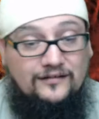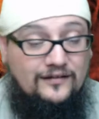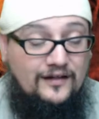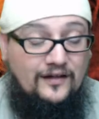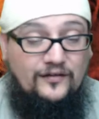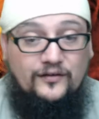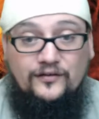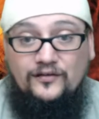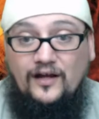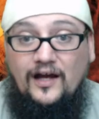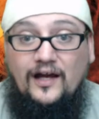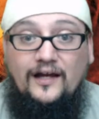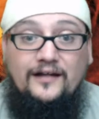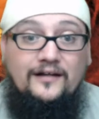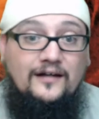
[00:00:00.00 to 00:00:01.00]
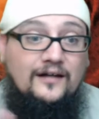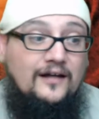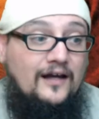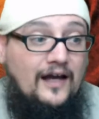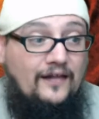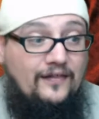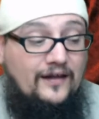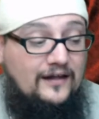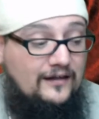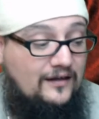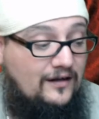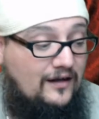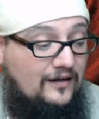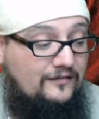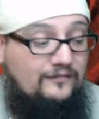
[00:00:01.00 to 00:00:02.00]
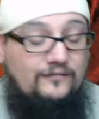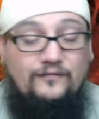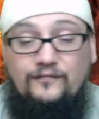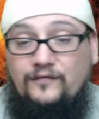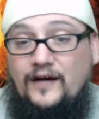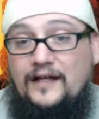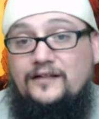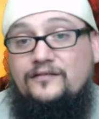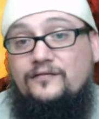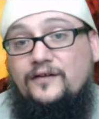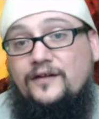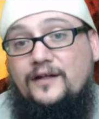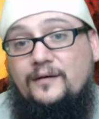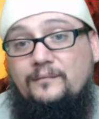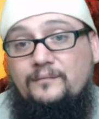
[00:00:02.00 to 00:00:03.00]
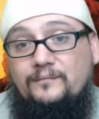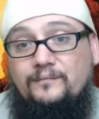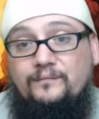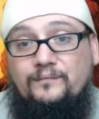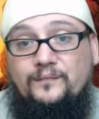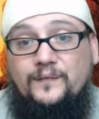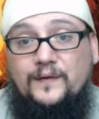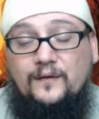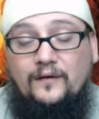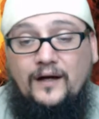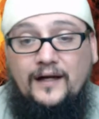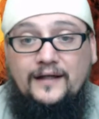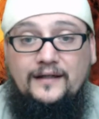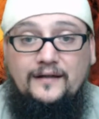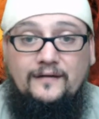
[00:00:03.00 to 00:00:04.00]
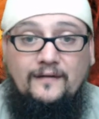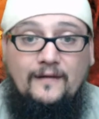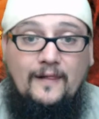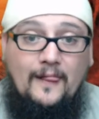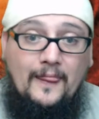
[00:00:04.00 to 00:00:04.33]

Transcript: they get to the other side, and then God fights for them, right?